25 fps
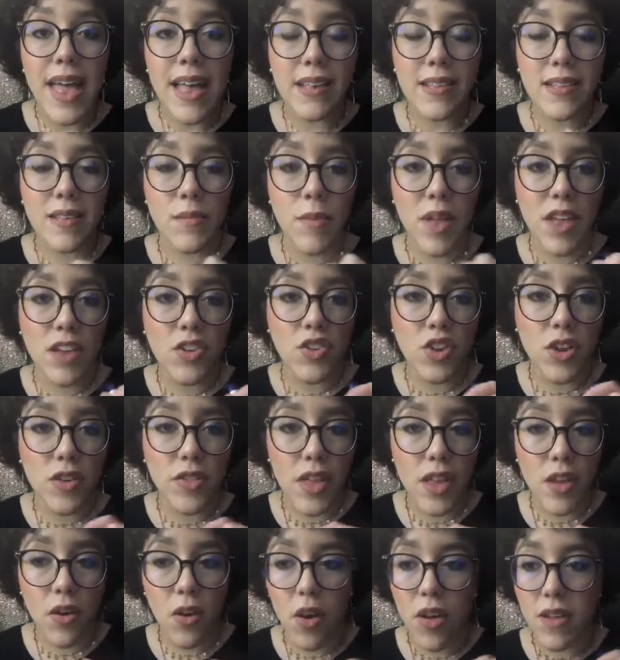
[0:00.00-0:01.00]
is to make sure
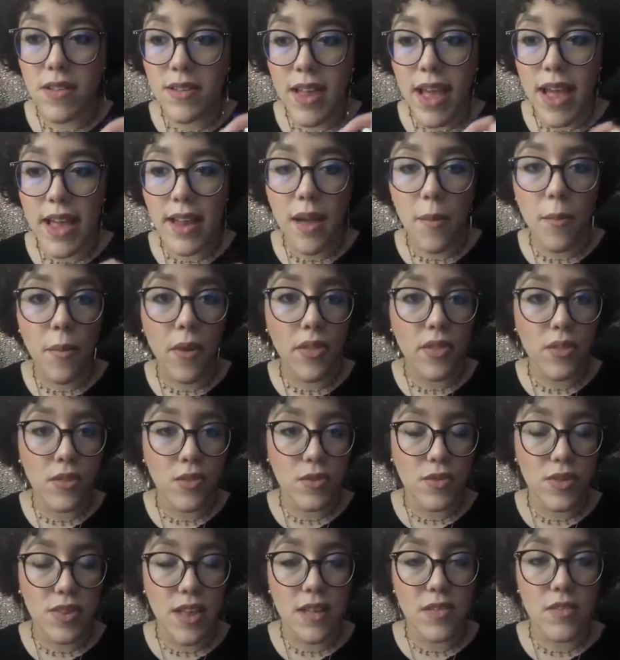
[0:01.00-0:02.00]
that you're all tied up, all the
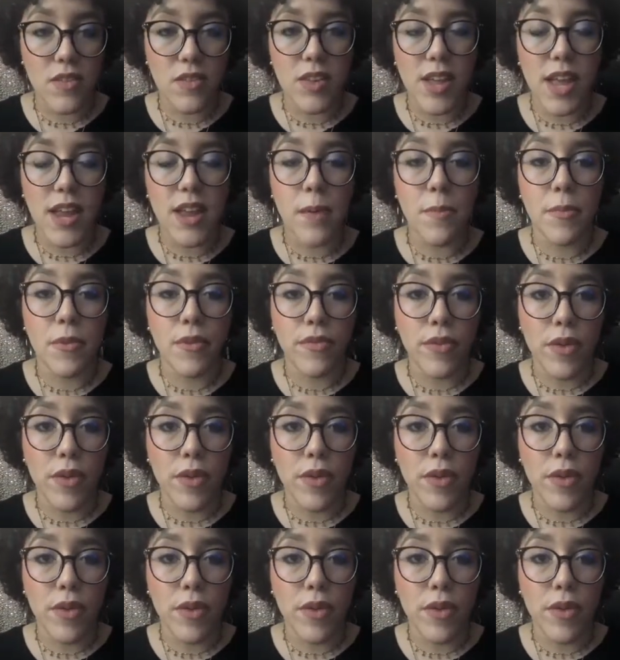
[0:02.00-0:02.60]
loose ends are tied up,